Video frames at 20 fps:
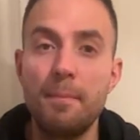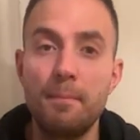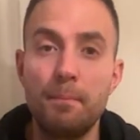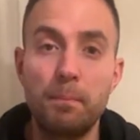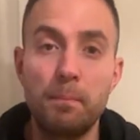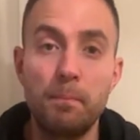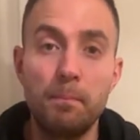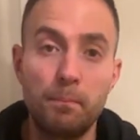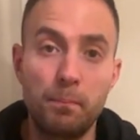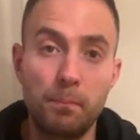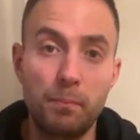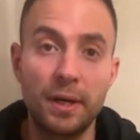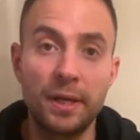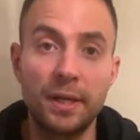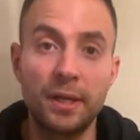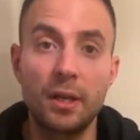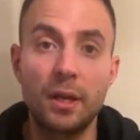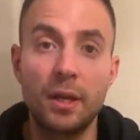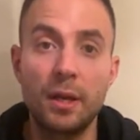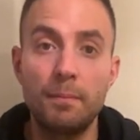and
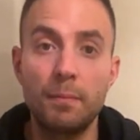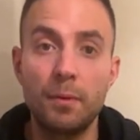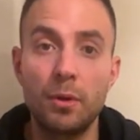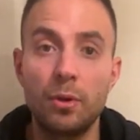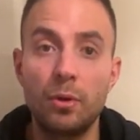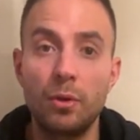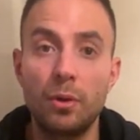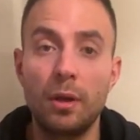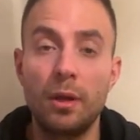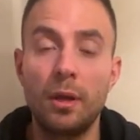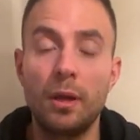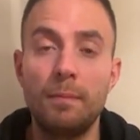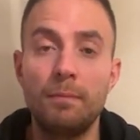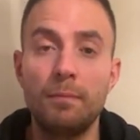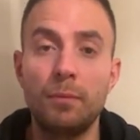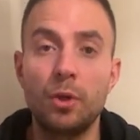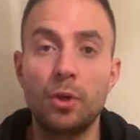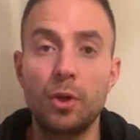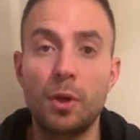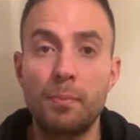bring
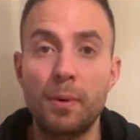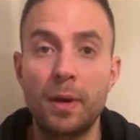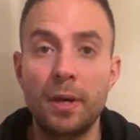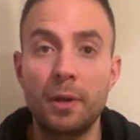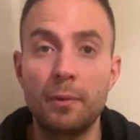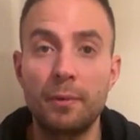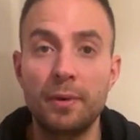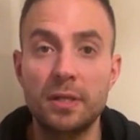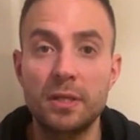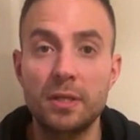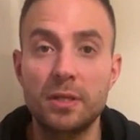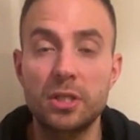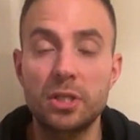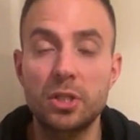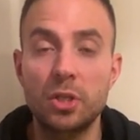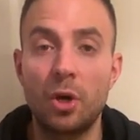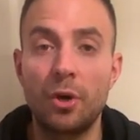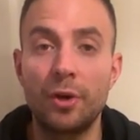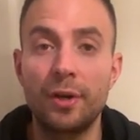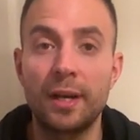Hugo Breno into the
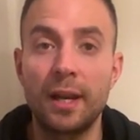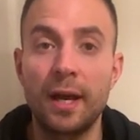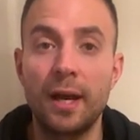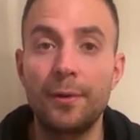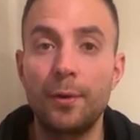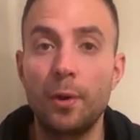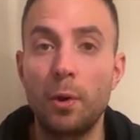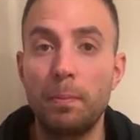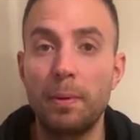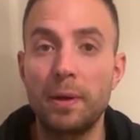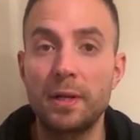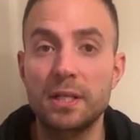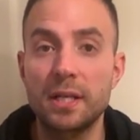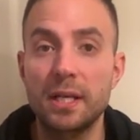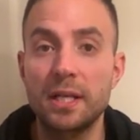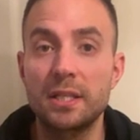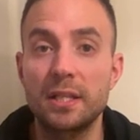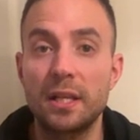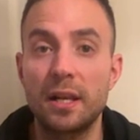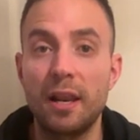starting lineup
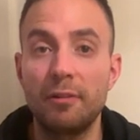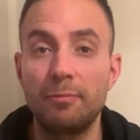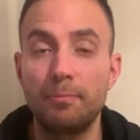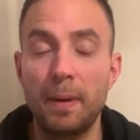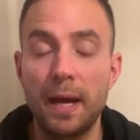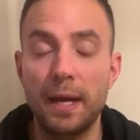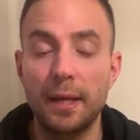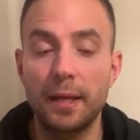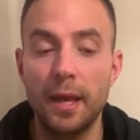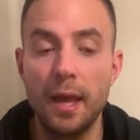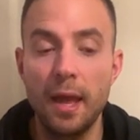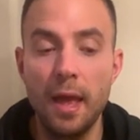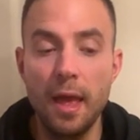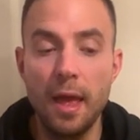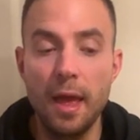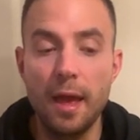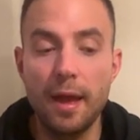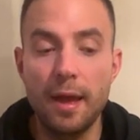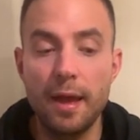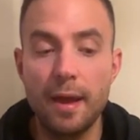as the left back.
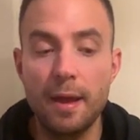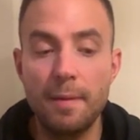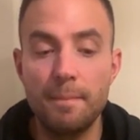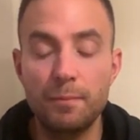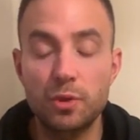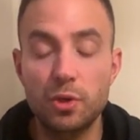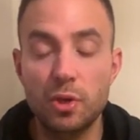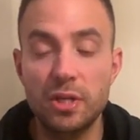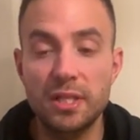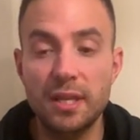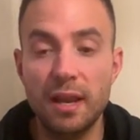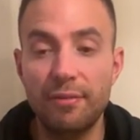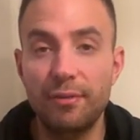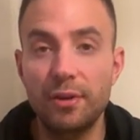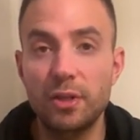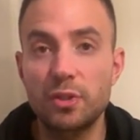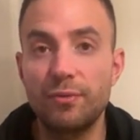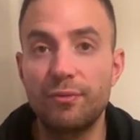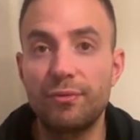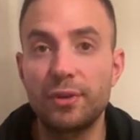So he's
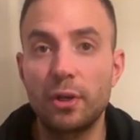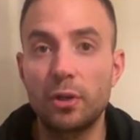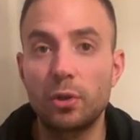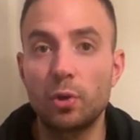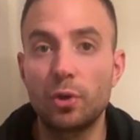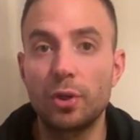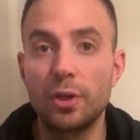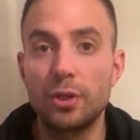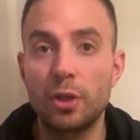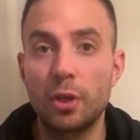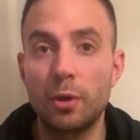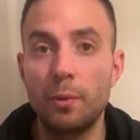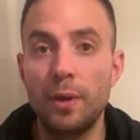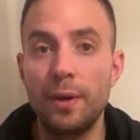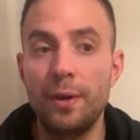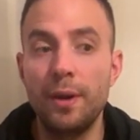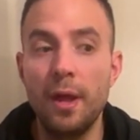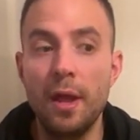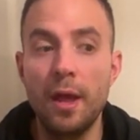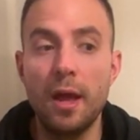definitely something I'd look at
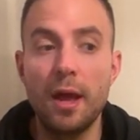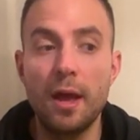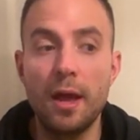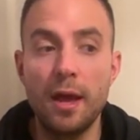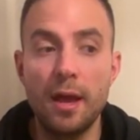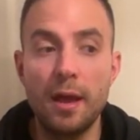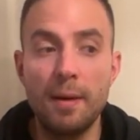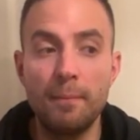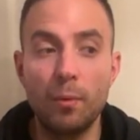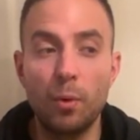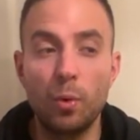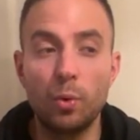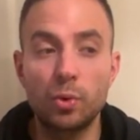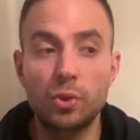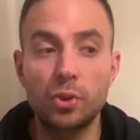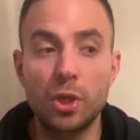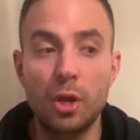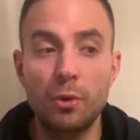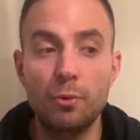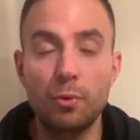doing.
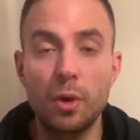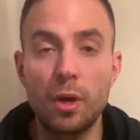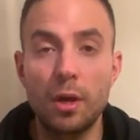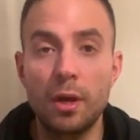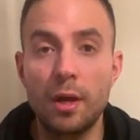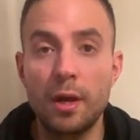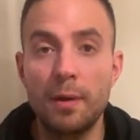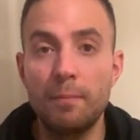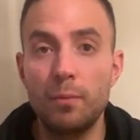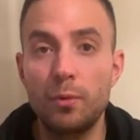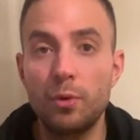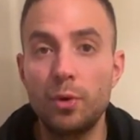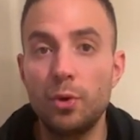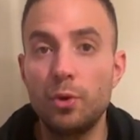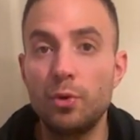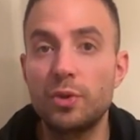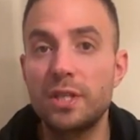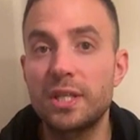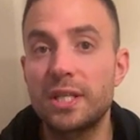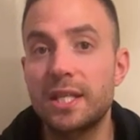Also,
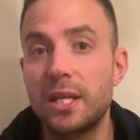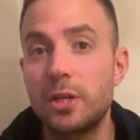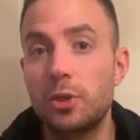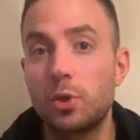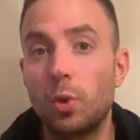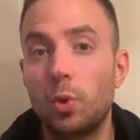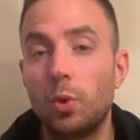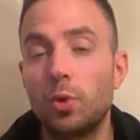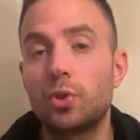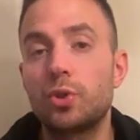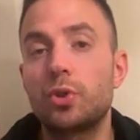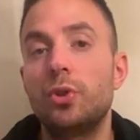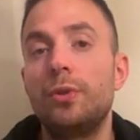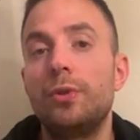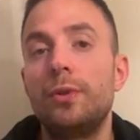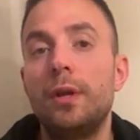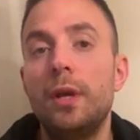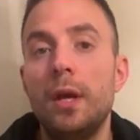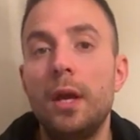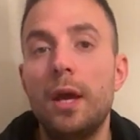news is that
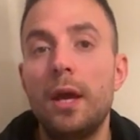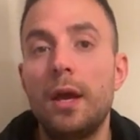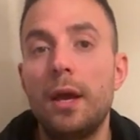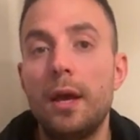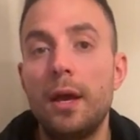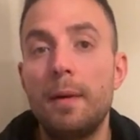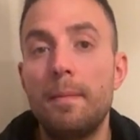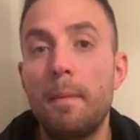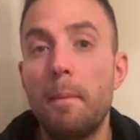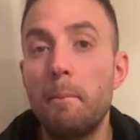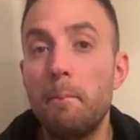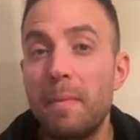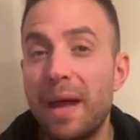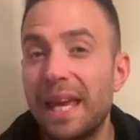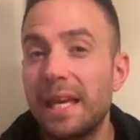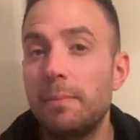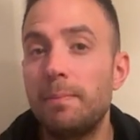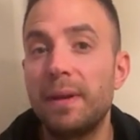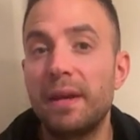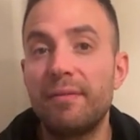Dawson
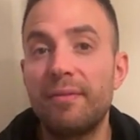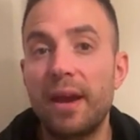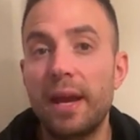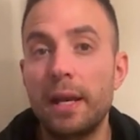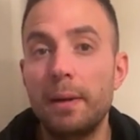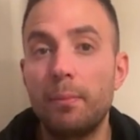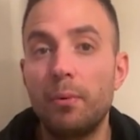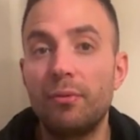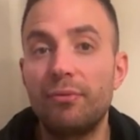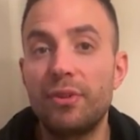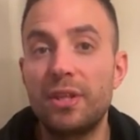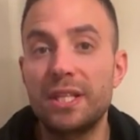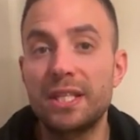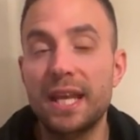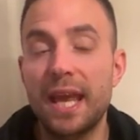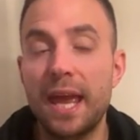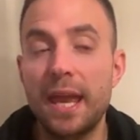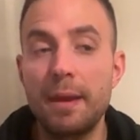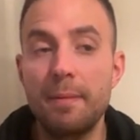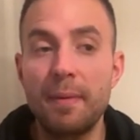may be available for this
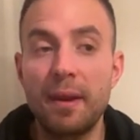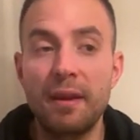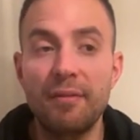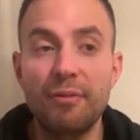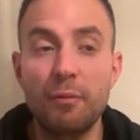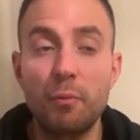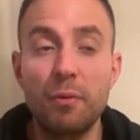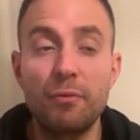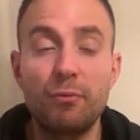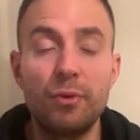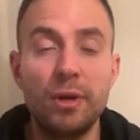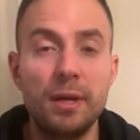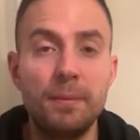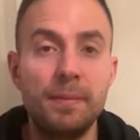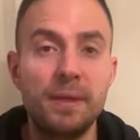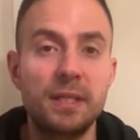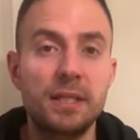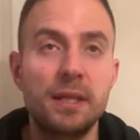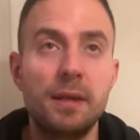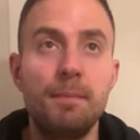game, and I think we've really
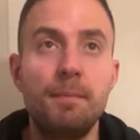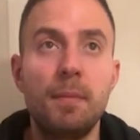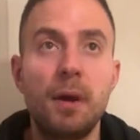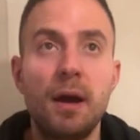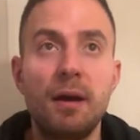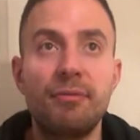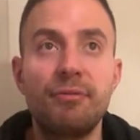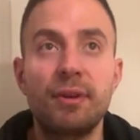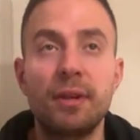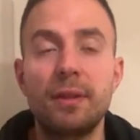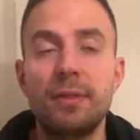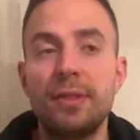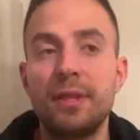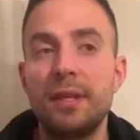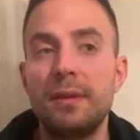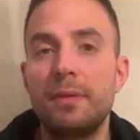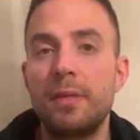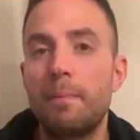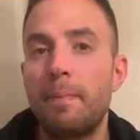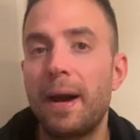missed him. I think
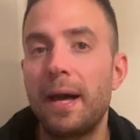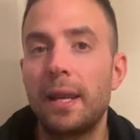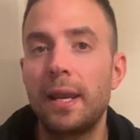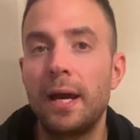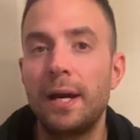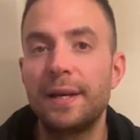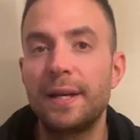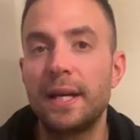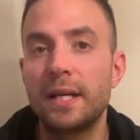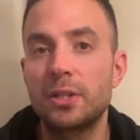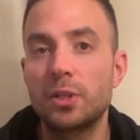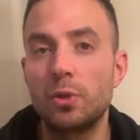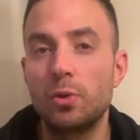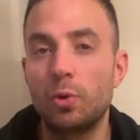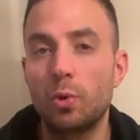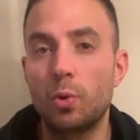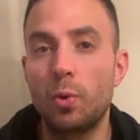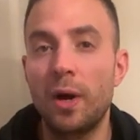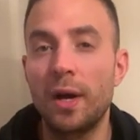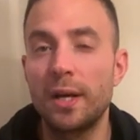the back line hasn't
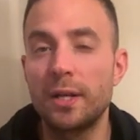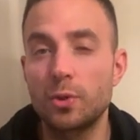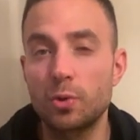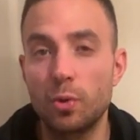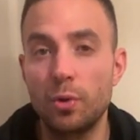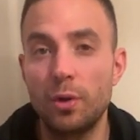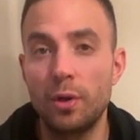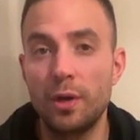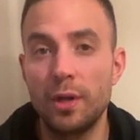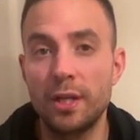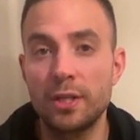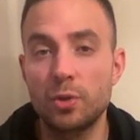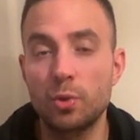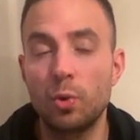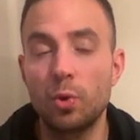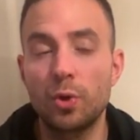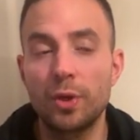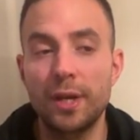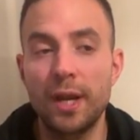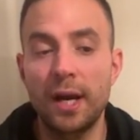looked quite as
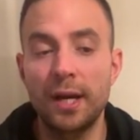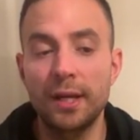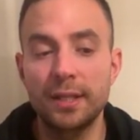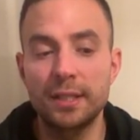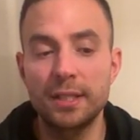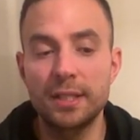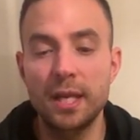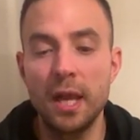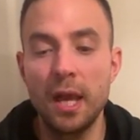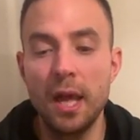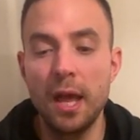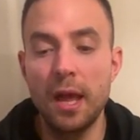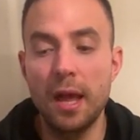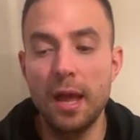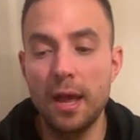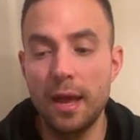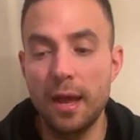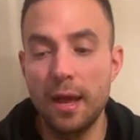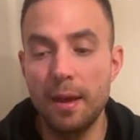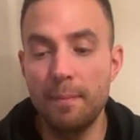organised,
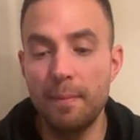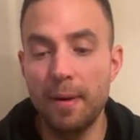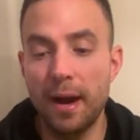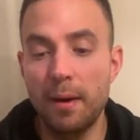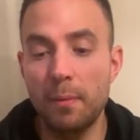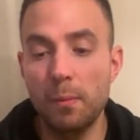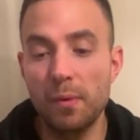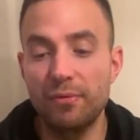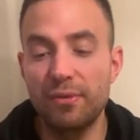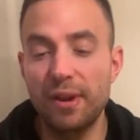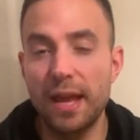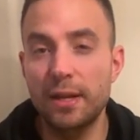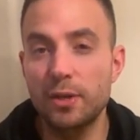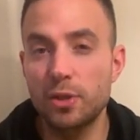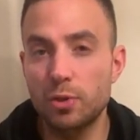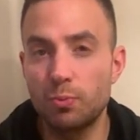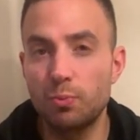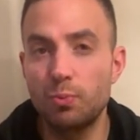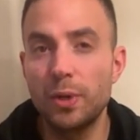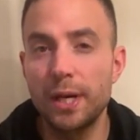and we've let in
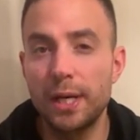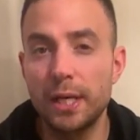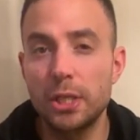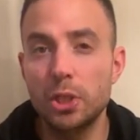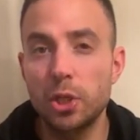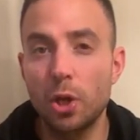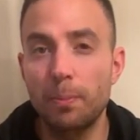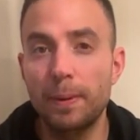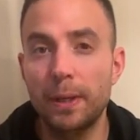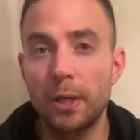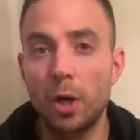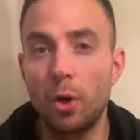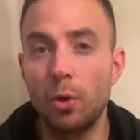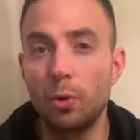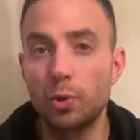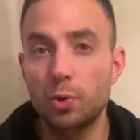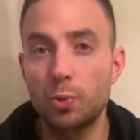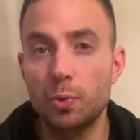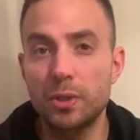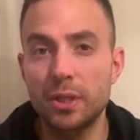some really sloppy
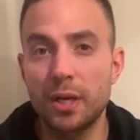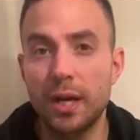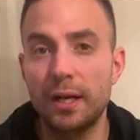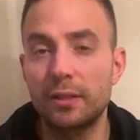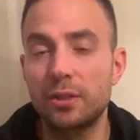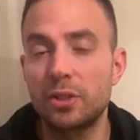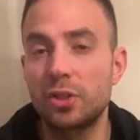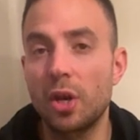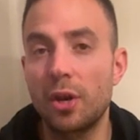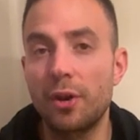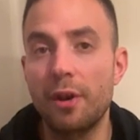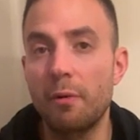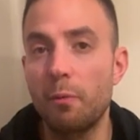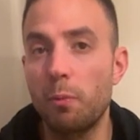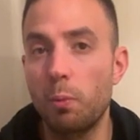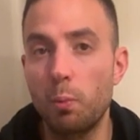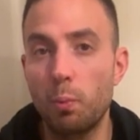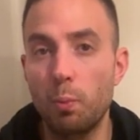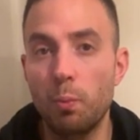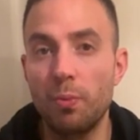goals, which I just don't know.
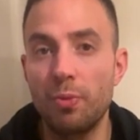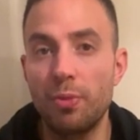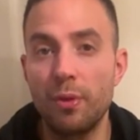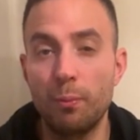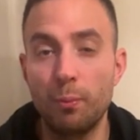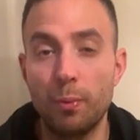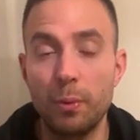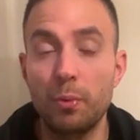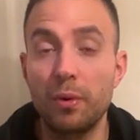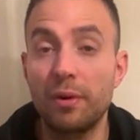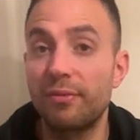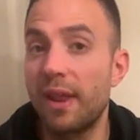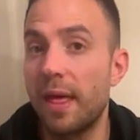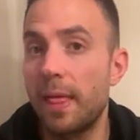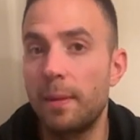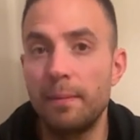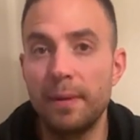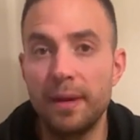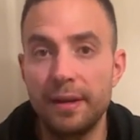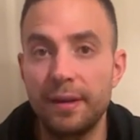We would have let
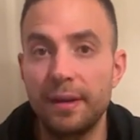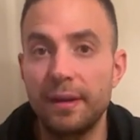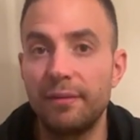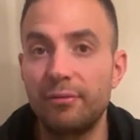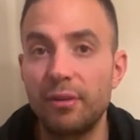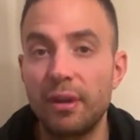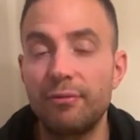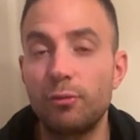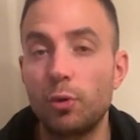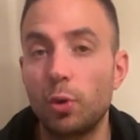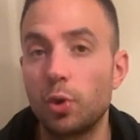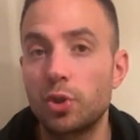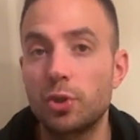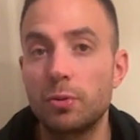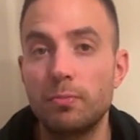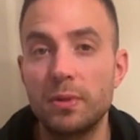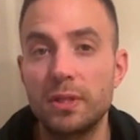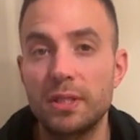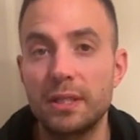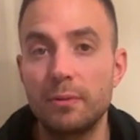them in if
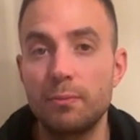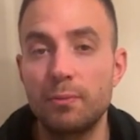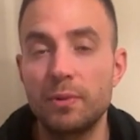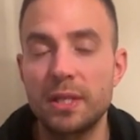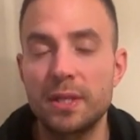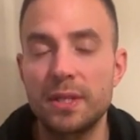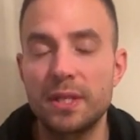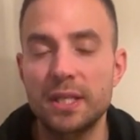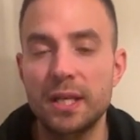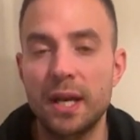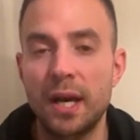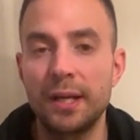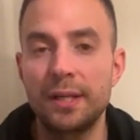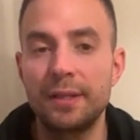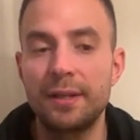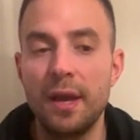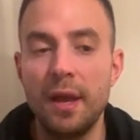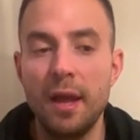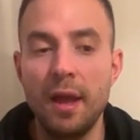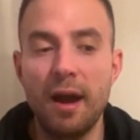Dawson was in the
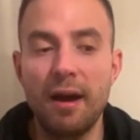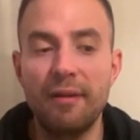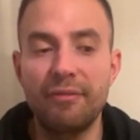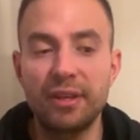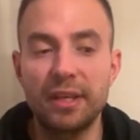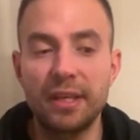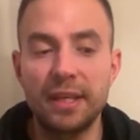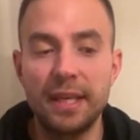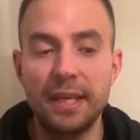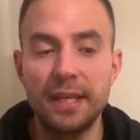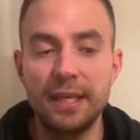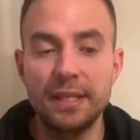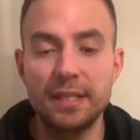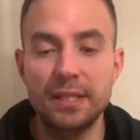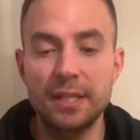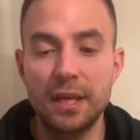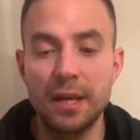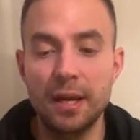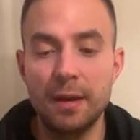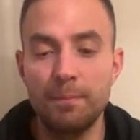side. I think
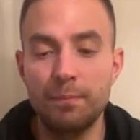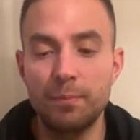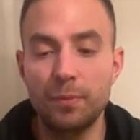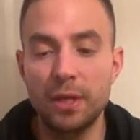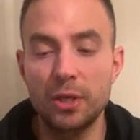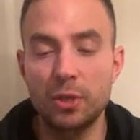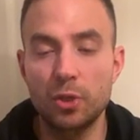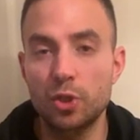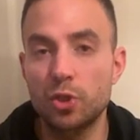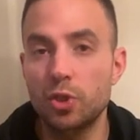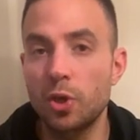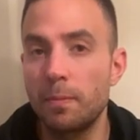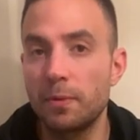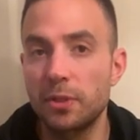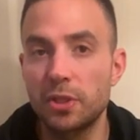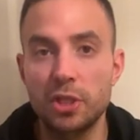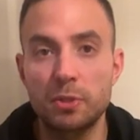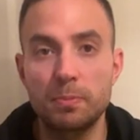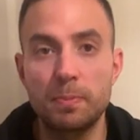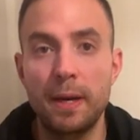he's got so
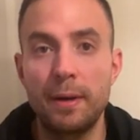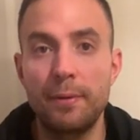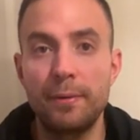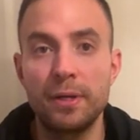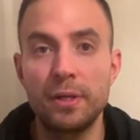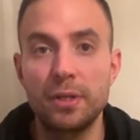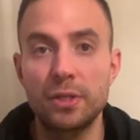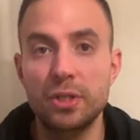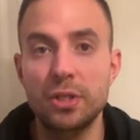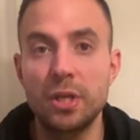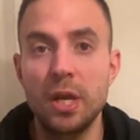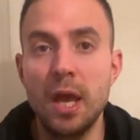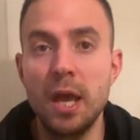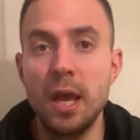much experience